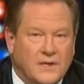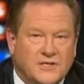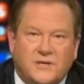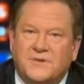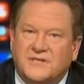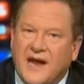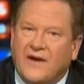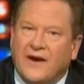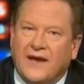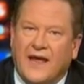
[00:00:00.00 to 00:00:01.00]
She was
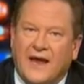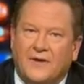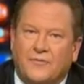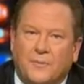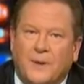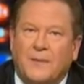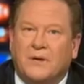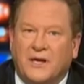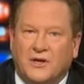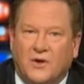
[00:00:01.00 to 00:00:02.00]
carrying a
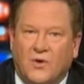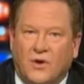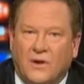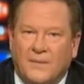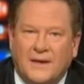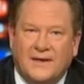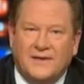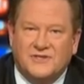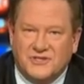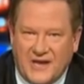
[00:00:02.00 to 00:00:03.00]
Republican Corp
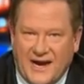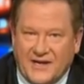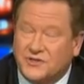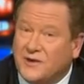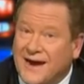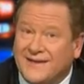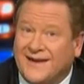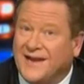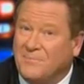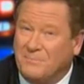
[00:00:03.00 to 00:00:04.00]
sign trying to
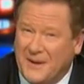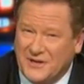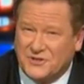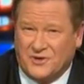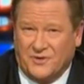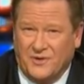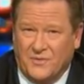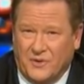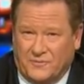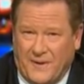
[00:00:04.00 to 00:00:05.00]
get a picture
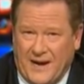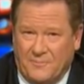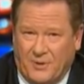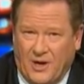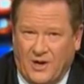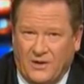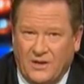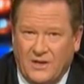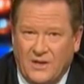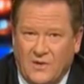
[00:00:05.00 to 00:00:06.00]
with Rand Paul.
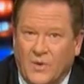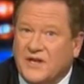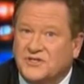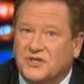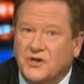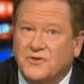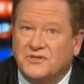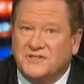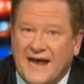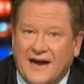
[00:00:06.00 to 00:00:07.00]
When his
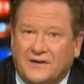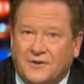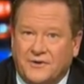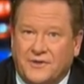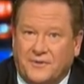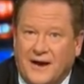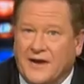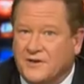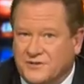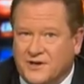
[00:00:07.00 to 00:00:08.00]
goons tackled her to the
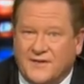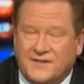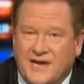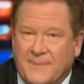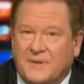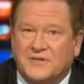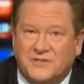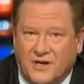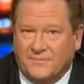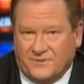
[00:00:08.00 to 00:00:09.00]
ground, you saw the tape, and
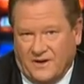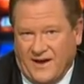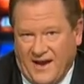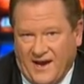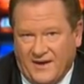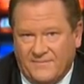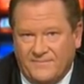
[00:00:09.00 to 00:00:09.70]
stomped her on the head.